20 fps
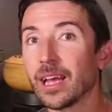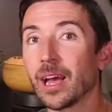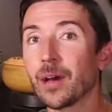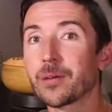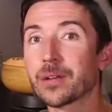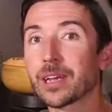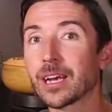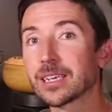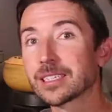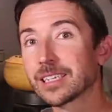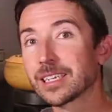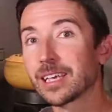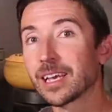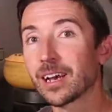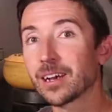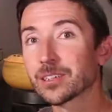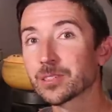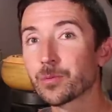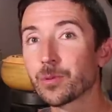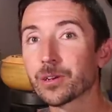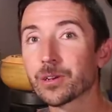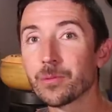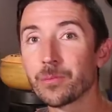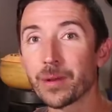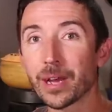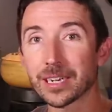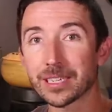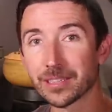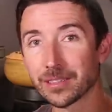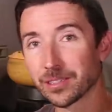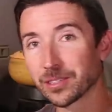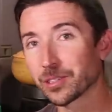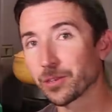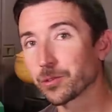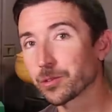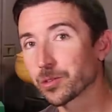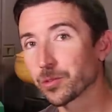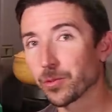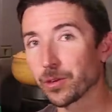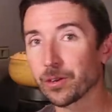Howdy guys and gals, welcome back to The Social